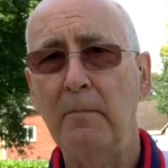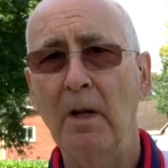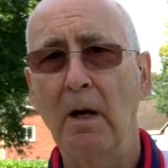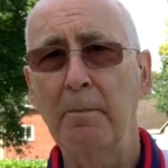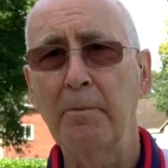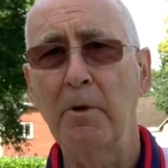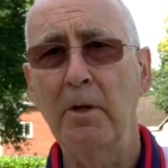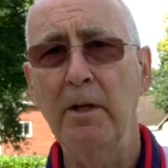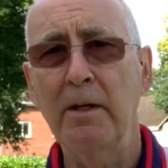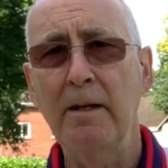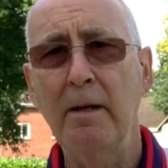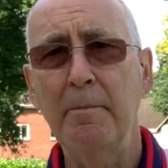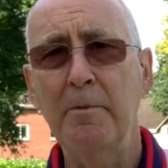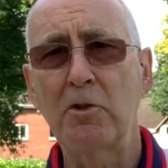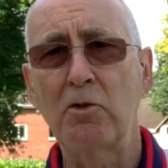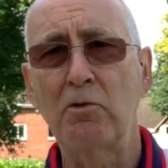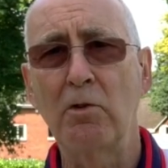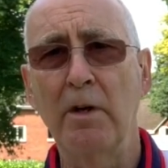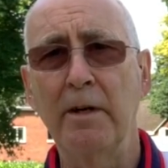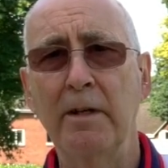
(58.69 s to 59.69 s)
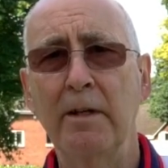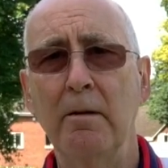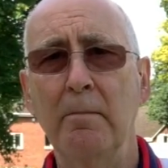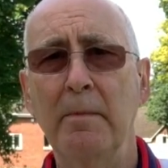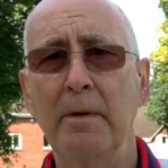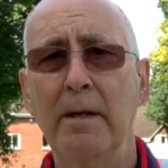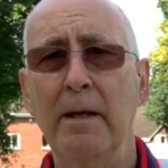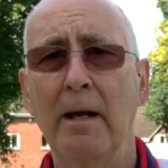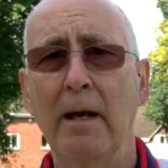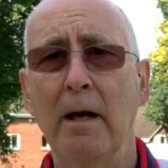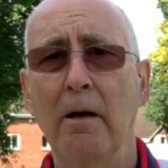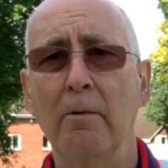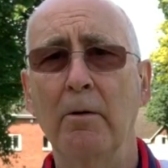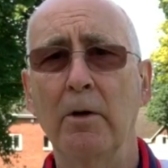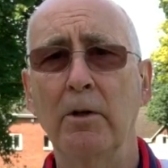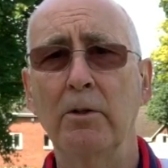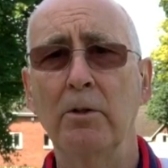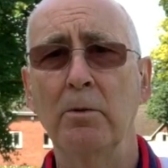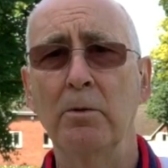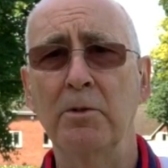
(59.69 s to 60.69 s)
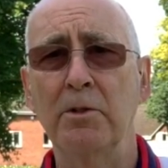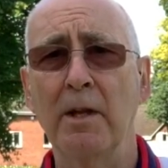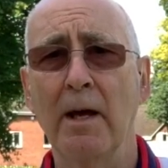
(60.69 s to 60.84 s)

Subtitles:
I'm going to demonstrate in a minute how I use